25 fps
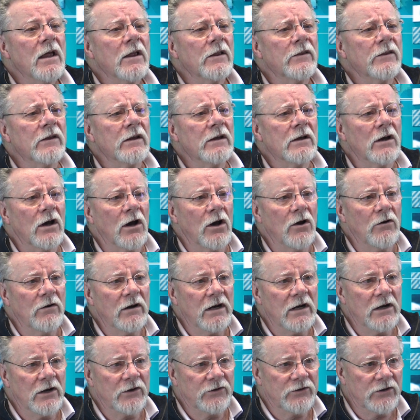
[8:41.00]
the
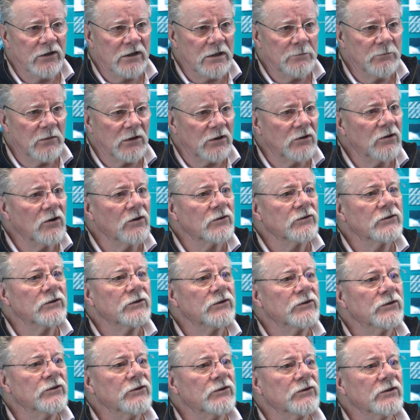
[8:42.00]
only legitimate
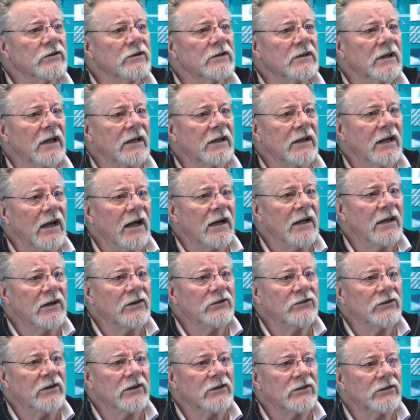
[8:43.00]
constitution that can
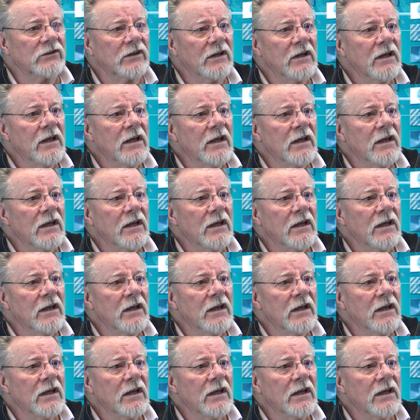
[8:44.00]
exist